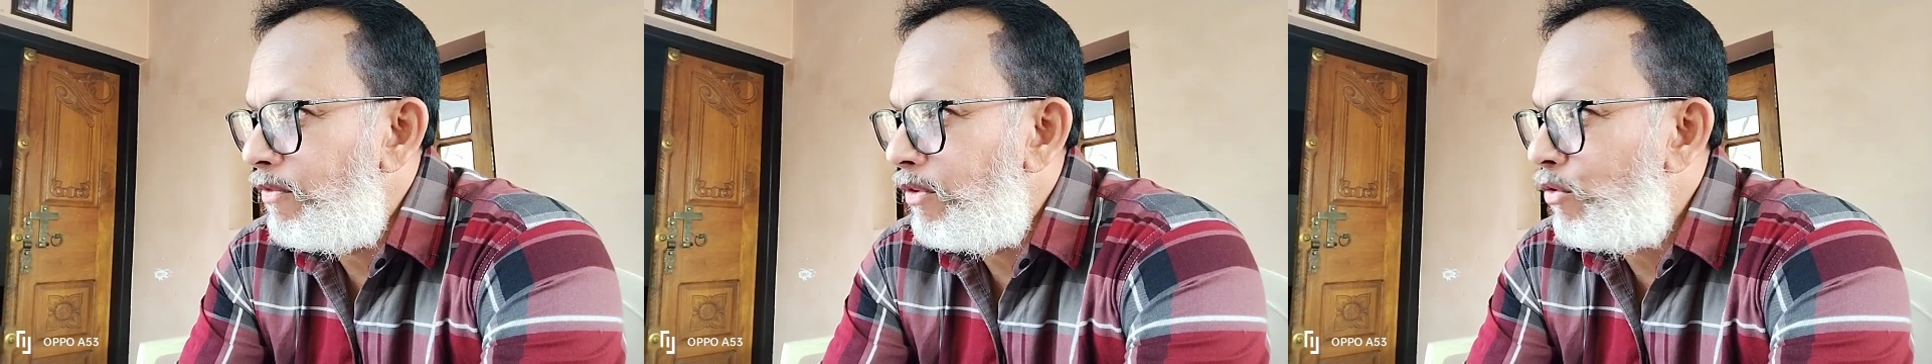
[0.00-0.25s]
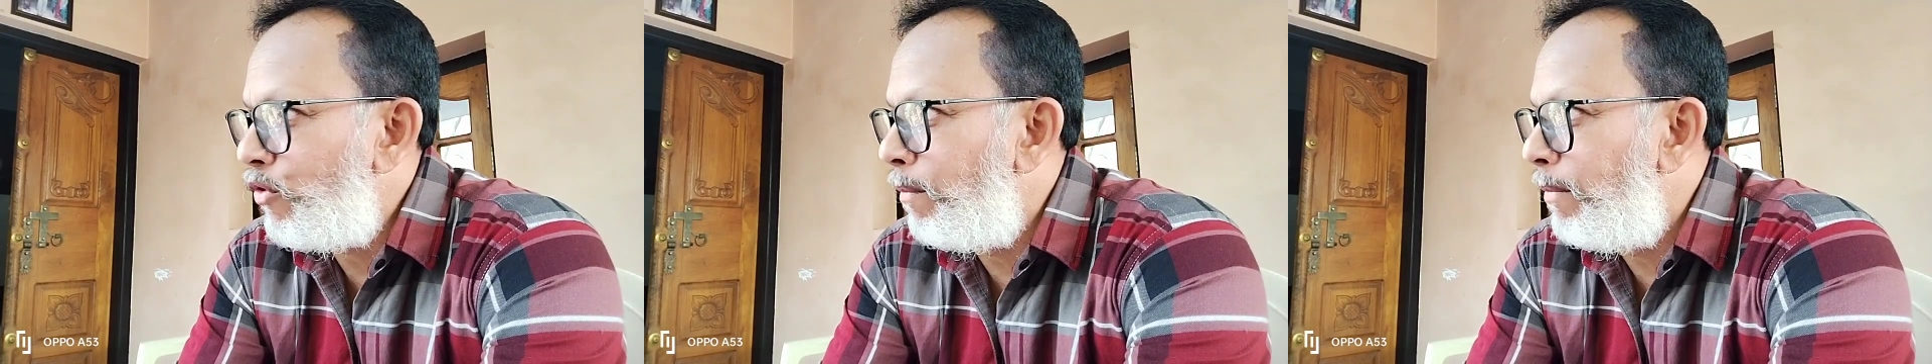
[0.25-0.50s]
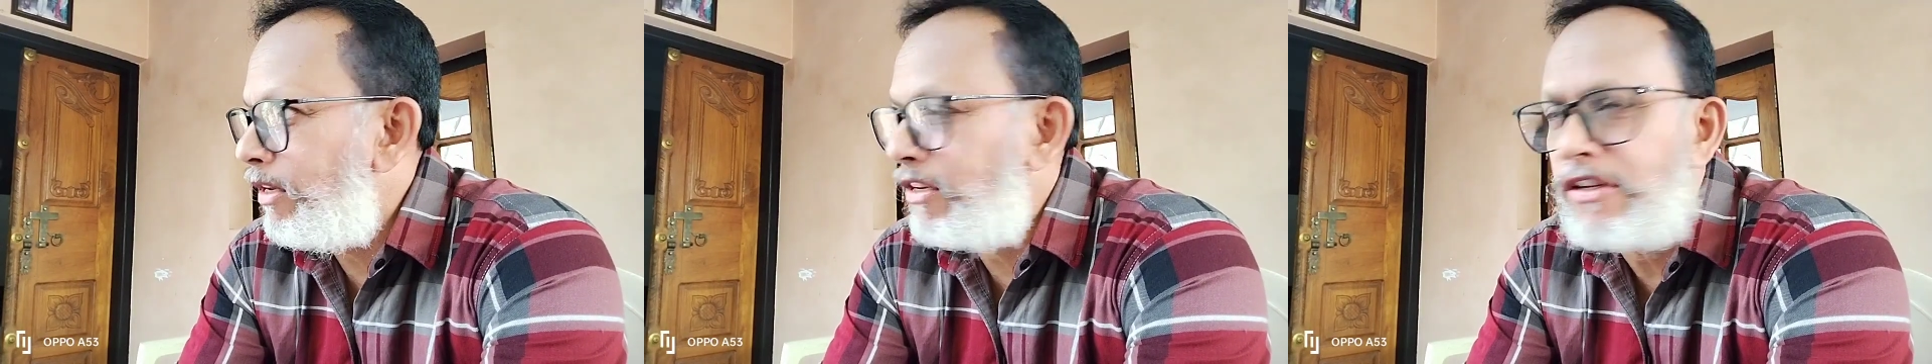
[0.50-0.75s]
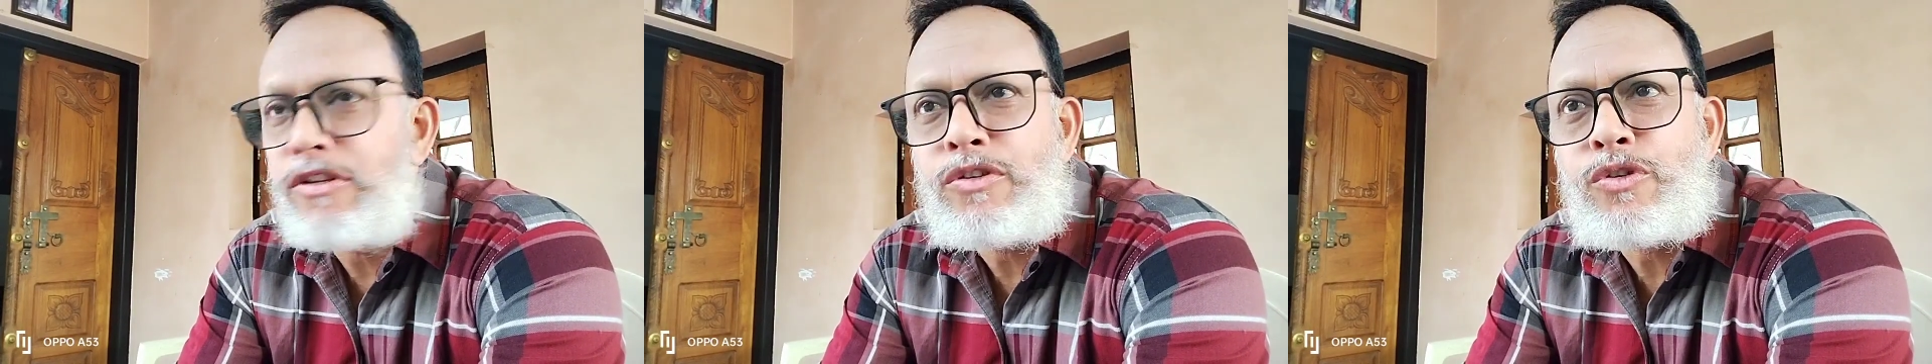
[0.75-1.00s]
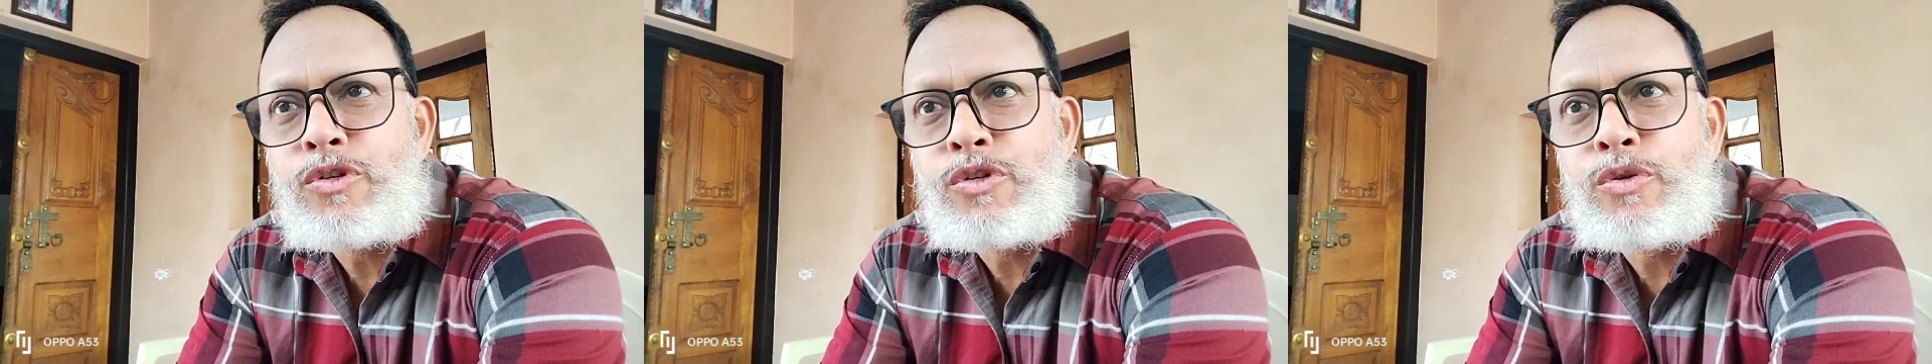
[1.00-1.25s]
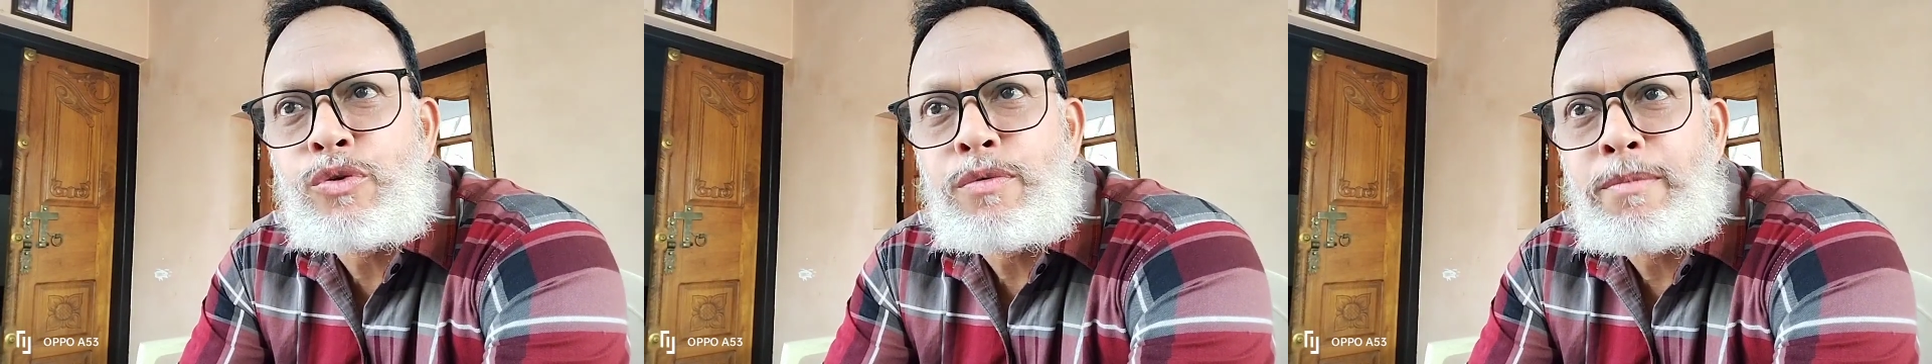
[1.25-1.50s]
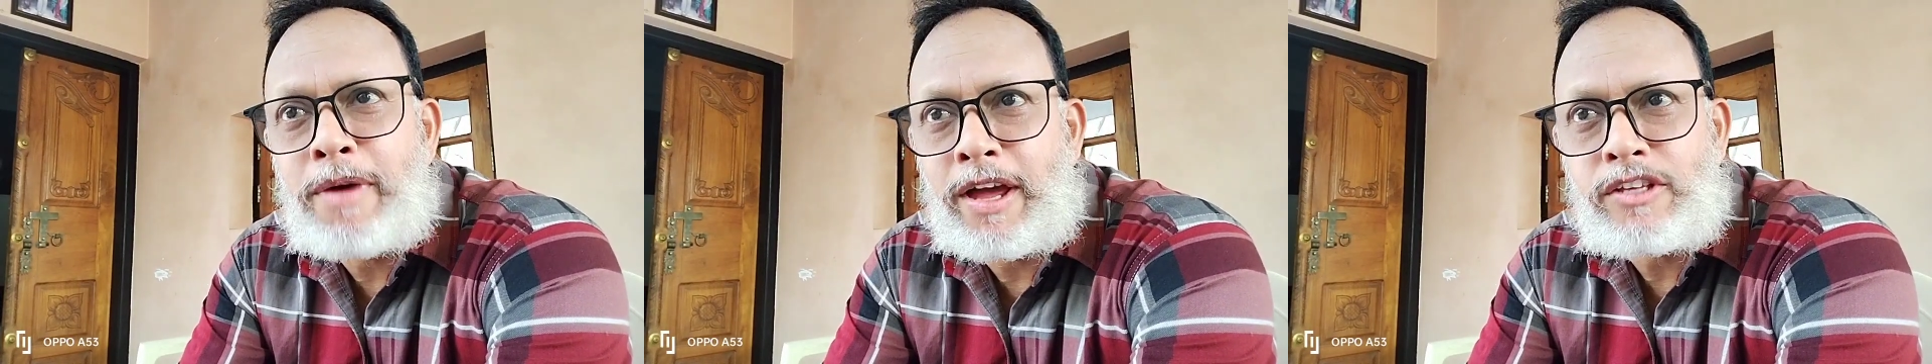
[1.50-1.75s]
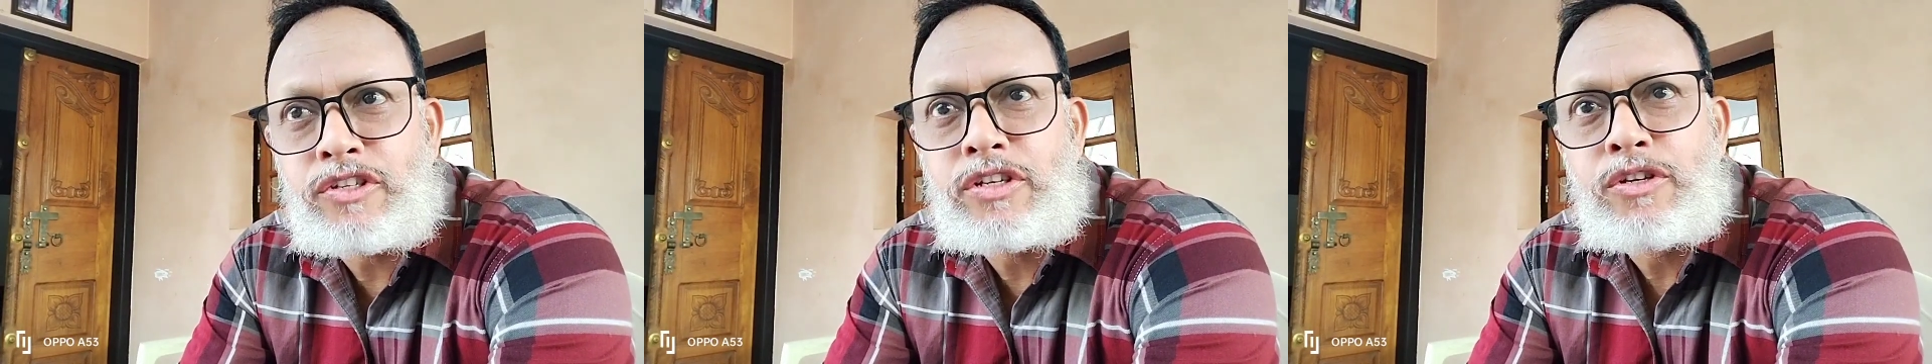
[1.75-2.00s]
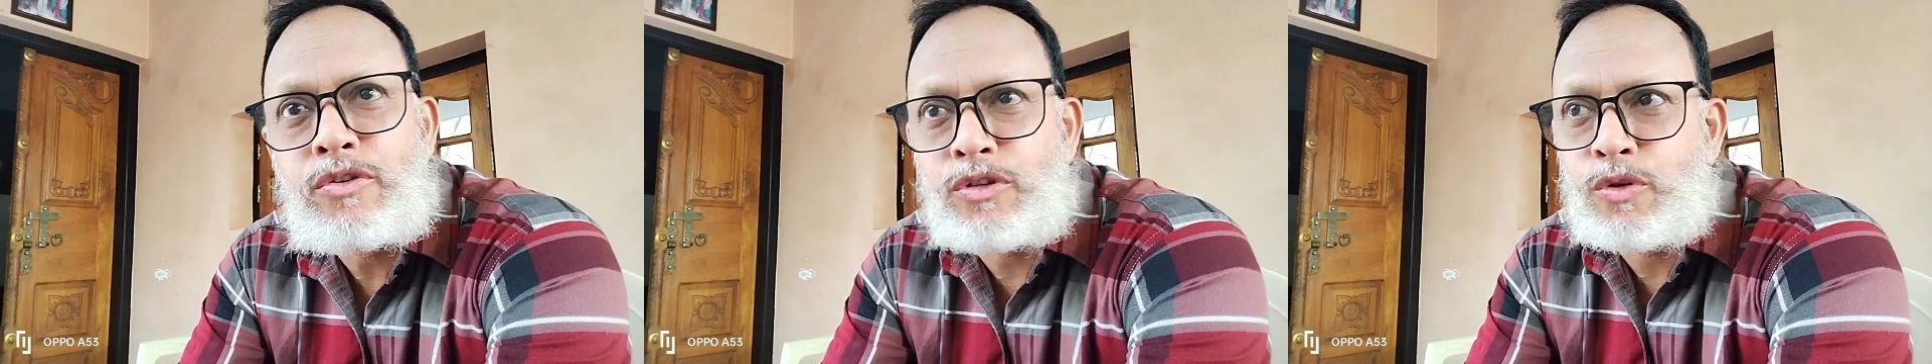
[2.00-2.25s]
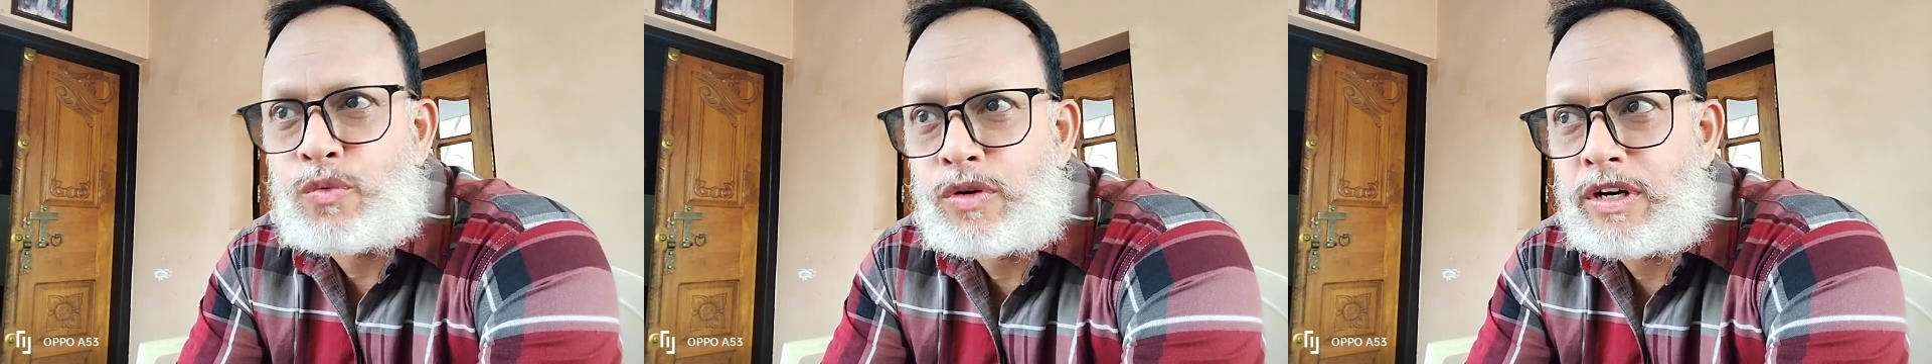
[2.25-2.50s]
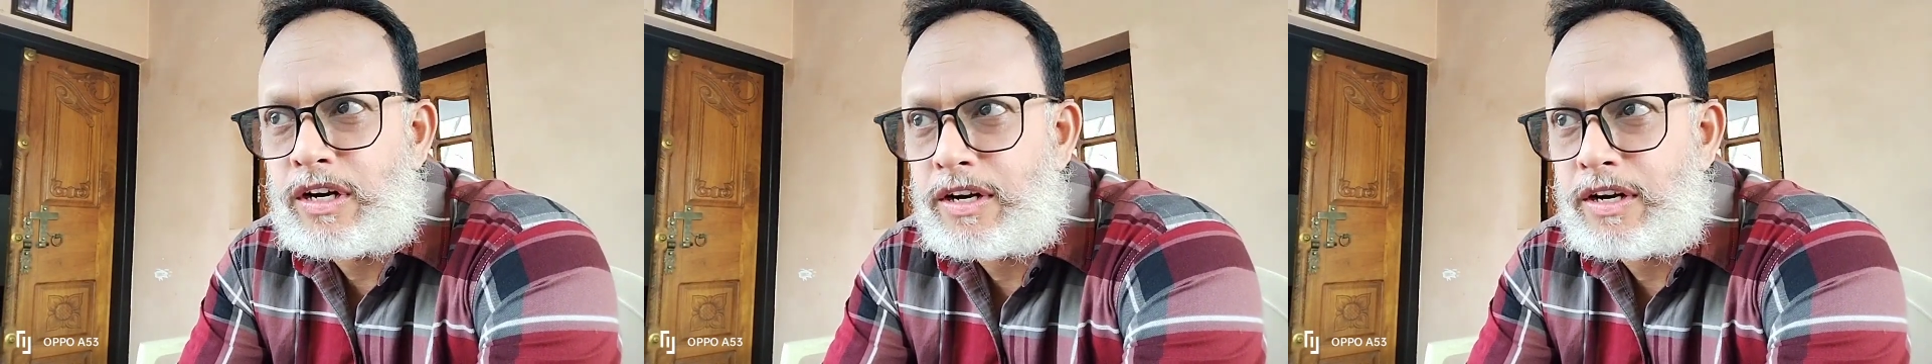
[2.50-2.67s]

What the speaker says: competent to match to the world.